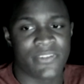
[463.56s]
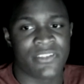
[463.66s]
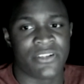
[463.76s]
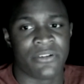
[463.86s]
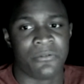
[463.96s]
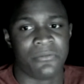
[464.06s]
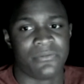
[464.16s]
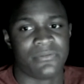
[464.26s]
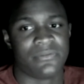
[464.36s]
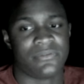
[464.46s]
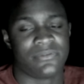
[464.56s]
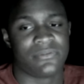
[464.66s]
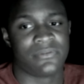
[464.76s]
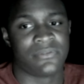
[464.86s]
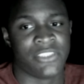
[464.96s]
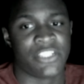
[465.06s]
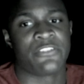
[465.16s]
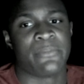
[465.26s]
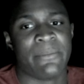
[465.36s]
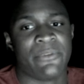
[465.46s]
So
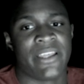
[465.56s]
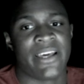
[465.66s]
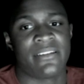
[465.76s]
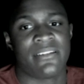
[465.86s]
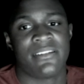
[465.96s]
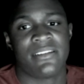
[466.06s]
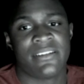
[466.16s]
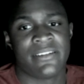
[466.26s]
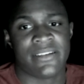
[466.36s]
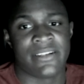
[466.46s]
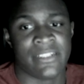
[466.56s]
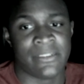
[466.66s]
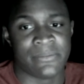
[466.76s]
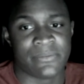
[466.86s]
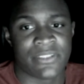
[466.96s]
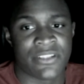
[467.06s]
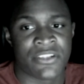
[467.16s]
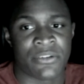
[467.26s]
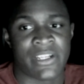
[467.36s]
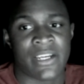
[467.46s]
just remember that.
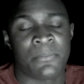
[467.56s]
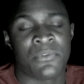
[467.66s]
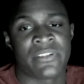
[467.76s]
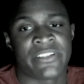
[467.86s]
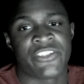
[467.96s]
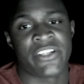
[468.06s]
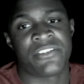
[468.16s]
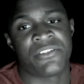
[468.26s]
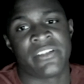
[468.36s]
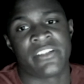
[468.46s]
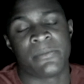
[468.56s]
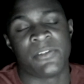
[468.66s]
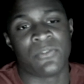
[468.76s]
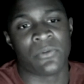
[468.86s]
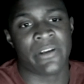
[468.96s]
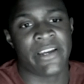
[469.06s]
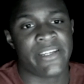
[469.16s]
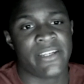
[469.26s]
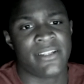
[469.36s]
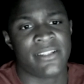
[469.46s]
So a couple suggestions before
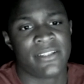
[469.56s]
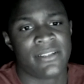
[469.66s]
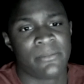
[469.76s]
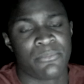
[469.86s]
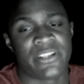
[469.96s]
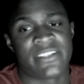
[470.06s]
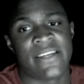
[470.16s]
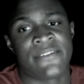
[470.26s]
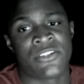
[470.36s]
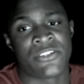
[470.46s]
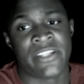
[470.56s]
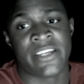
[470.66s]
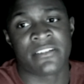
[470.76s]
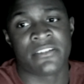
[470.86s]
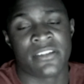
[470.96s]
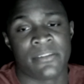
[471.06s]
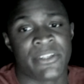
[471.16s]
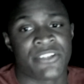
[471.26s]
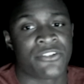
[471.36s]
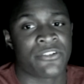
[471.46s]
I bring Staff Sergeant X into the
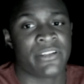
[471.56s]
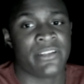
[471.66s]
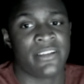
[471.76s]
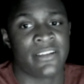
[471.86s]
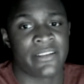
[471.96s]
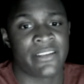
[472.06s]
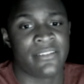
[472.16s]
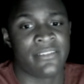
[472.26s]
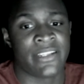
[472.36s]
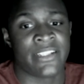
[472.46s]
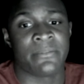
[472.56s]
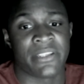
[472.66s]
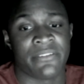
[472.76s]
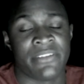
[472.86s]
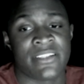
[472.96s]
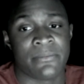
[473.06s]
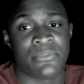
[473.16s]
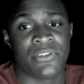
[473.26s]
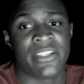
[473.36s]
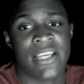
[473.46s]
picture and let him give his
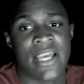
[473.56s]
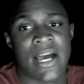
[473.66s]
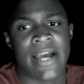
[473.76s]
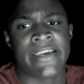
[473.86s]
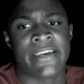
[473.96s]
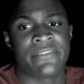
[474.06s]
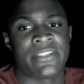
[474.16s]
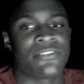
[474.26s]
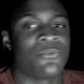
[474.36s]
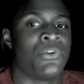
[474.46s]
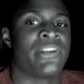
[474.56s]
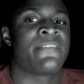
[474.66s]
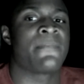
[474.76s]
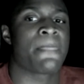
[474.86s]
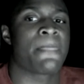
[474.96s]
input, I have is to, one,